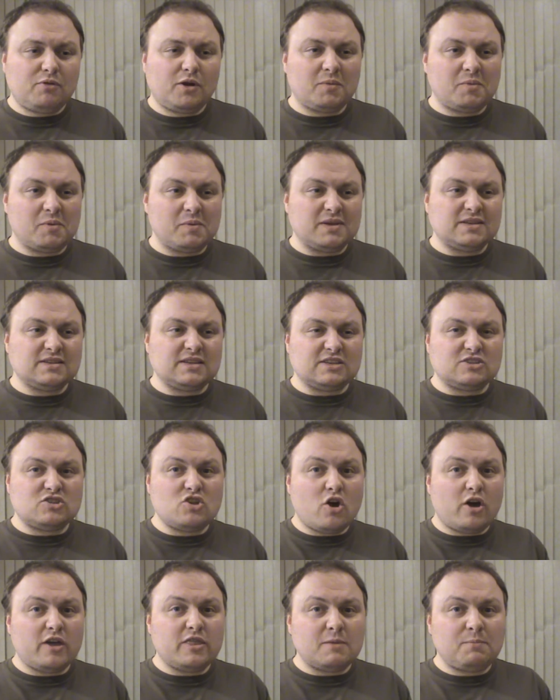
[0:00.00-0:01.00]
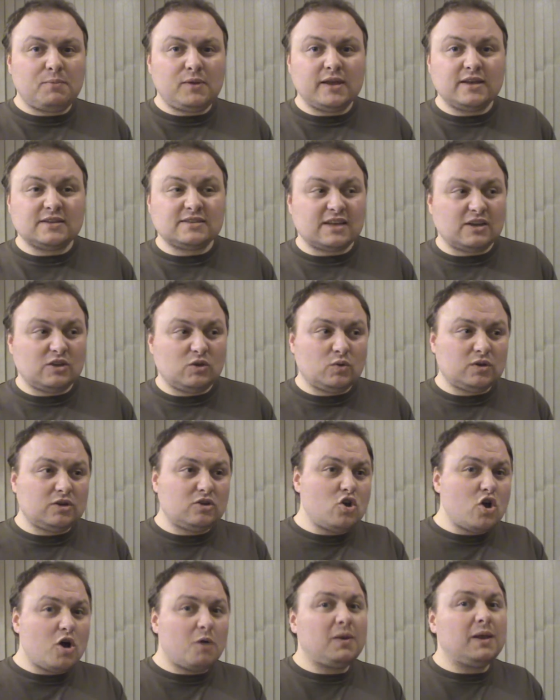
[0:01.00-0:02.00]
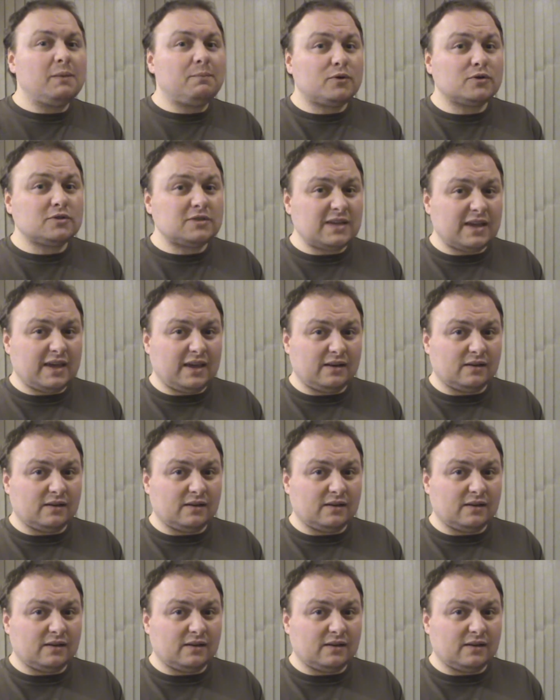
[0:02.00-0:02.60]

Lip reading: problem is it's not in the place that you would normally put it